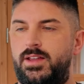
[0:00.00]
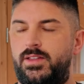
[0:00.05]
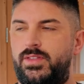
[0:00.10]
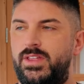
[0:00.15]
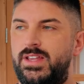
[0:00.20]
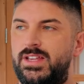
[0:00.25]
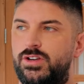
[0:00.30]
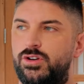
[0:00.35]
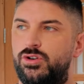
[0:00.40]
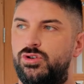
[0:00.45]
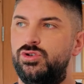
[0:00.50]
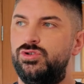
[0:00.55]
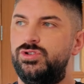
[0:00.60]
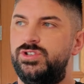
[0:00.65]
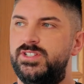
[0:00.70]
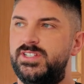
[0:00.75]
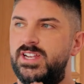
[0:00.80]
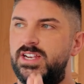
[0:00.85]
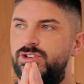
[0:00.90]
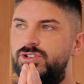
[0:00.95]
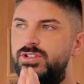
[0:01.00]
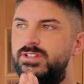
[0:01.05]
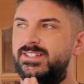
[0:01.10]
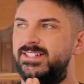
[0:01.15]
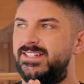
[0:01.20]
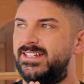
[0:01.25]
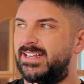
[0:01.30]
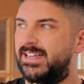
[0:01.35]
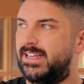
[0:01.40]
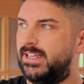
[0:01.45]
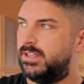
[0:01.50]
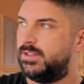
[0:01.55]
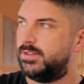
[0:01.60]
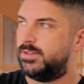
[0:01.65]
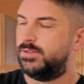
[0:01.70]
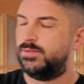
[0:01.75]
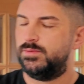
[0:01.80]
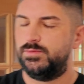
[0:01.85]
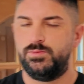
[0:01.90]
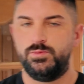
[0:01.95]
I think a good session today
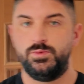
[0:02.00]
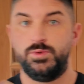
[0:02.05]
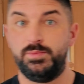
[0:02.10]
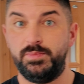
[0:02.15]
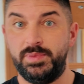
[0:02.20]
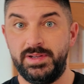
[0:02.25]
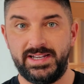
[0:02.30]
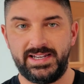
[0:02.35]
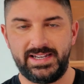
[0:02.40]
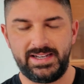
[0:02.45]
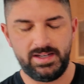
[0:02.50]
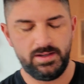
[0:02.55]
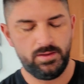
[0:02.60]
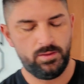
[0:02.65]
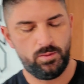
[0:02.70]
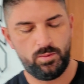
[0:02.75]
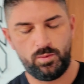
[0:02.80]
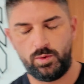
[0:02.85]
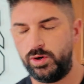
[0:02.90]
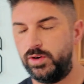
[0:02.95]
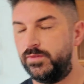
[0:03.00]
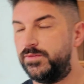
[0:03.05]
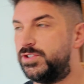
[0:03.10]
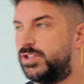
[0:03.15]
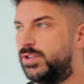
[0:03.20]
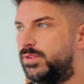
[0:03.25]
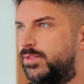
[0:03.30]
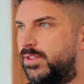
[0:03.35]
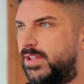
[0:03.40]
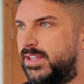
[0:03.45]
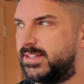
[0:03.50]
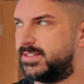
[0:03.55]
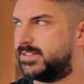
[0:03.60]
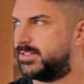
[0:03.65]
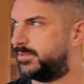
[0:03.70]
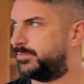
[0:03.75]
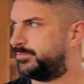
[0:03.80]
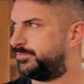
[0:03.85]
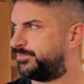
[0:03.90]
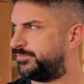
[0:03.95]
would be one of 2
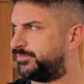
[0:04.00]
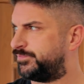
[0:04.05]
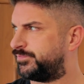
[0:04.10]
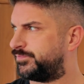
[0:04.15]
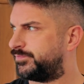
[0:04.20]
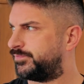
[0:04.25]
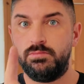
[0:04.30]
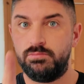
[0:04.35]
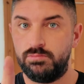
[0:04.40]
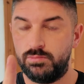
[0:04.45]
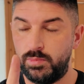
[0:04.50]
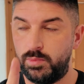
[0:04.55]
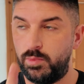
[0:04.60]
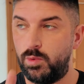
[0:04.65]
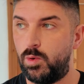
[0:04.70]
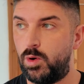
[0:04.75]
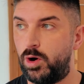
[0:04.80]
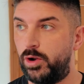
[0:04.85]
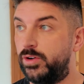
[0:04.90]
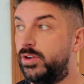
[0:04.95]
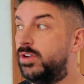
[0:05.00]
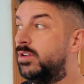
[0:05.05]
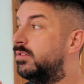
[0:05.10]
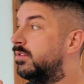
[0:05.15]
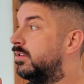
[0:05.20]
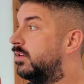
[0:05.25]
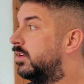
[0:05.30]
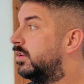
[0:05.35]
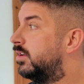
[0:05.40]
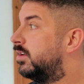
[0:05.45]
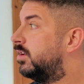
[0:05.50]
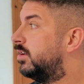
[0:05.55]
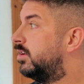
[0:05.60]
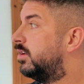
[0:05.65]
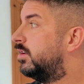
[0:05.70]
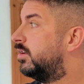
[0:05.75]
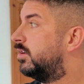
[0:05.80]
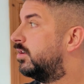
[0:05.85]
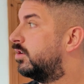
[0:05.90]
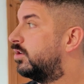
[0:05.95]
things. Number 1,
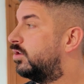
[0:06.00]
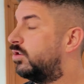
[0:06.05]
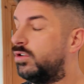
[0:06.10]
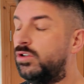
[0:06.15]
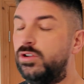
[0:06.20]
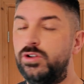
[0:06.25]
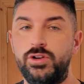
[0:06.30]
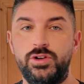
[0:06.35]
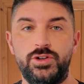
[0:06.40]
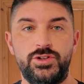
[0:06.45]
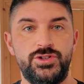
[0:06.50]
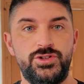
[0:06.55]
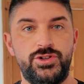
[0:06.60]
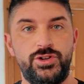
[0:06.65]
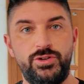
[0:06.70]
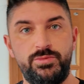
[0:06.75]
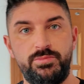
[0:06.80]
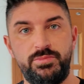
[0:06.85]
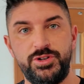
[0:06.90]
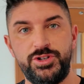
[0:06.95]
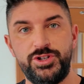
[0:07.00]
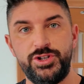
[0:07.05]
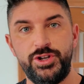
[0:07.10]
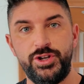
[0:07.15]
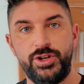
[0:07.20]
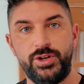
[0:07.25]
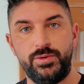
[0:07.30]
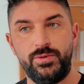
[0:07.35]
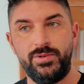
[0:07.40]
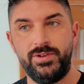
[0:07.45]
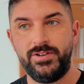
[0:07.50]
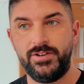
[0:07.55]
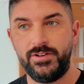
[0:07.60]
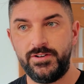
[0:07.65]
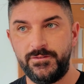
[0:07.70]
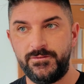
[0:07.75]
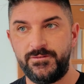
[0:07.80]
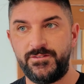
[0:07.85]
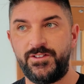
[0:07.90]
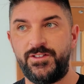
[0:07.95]
close the number 2
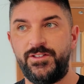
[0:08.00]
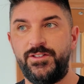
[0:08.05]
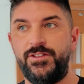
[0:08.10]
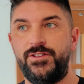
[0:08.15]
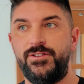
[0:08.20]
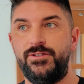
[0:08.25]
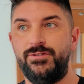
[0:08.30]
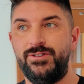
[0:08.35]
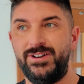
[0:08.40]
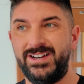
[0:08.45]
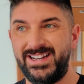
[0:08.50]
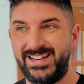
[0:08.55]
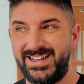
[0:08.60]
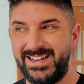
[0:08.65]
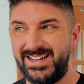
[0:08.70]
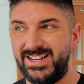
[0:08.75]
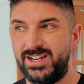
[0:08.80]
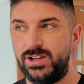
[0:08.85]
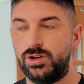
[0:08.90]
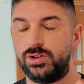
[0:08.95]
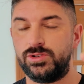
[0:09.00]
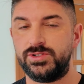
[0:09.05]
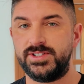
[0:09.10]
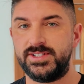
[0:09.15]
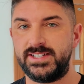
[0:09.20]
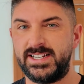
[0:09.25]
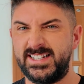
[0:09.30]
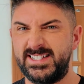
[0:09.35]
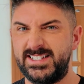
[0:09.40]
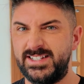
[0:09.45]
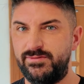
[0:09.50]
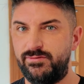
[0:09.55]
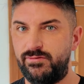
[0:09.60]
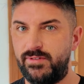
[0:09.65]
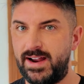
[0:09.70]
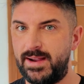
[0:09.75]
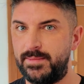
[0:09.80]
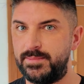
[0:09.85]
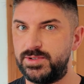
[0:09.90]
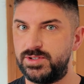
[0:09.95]
for 3 consecutive
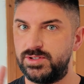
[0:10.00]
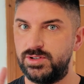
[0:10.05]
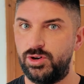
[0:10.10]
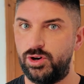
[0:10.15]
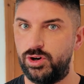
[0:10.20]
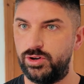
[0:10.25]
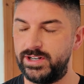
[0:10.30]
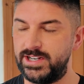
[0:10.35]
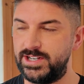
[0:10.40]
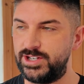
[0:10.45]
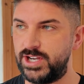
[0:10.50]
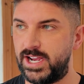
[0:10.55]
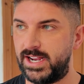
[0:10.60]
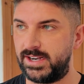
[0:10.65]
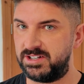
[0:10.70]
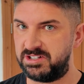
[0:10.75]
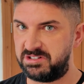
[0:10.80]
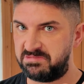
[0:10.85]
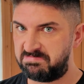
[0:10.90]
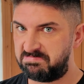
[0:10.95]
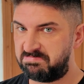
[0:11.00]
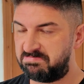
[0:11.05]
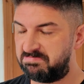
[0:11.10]
reps on each hand.